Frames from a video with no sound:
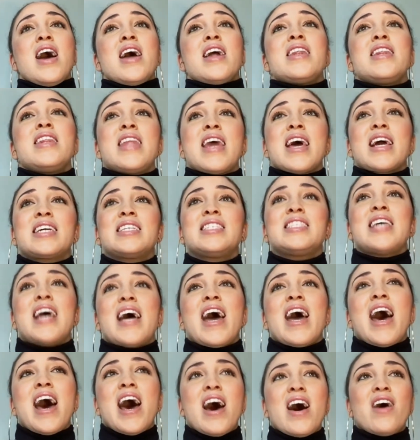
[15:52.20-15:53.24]
Next, I
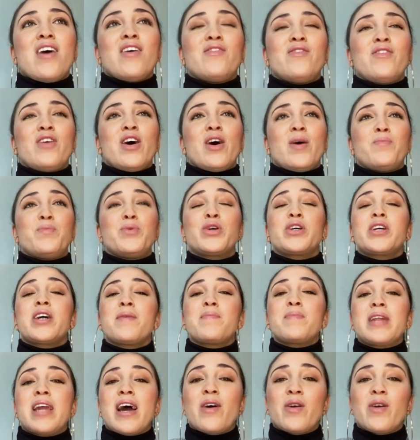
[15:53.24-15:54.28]
have a book
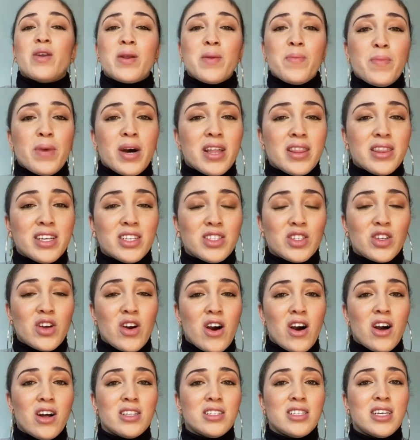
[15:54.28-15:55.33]
coming out in a month. It's
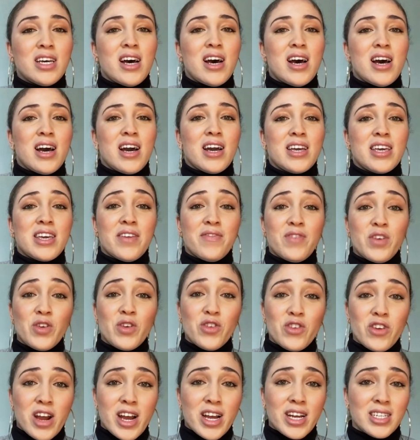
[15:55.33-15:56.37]
called Giving
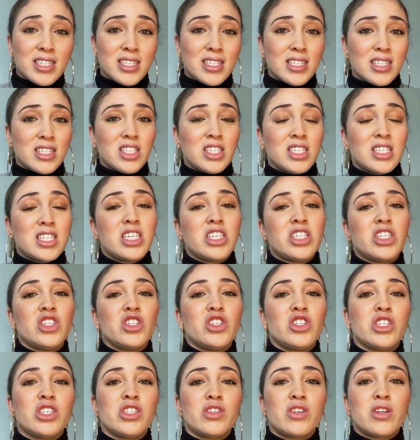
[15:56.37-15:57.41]
Grace. It's teaching
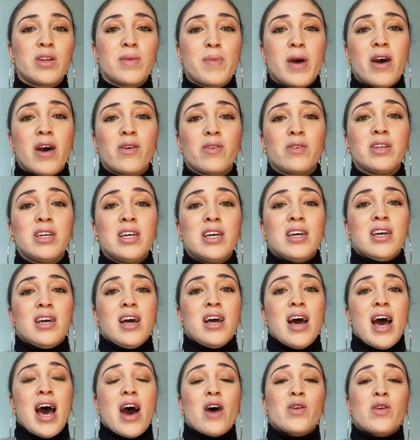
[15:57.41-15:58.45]
children about
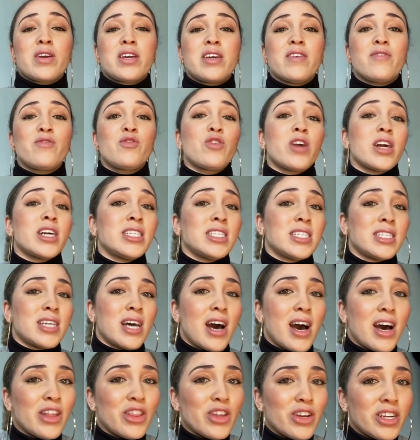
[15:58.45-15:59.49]
how to give grace
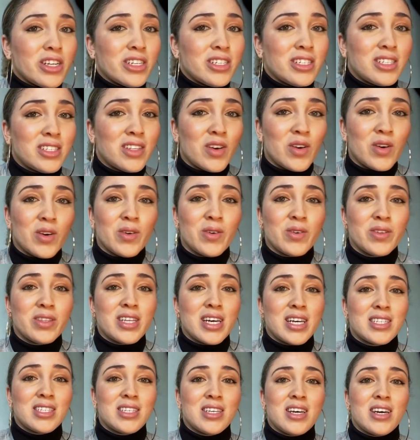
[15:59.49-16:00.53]
to others. So
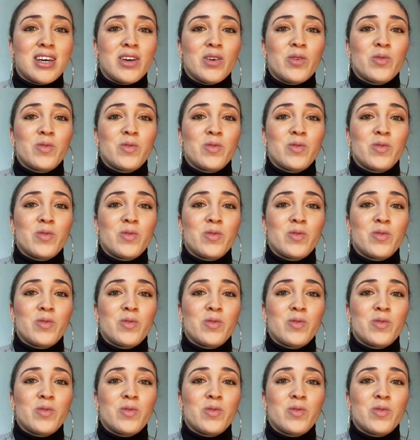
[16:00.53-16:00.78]
that's a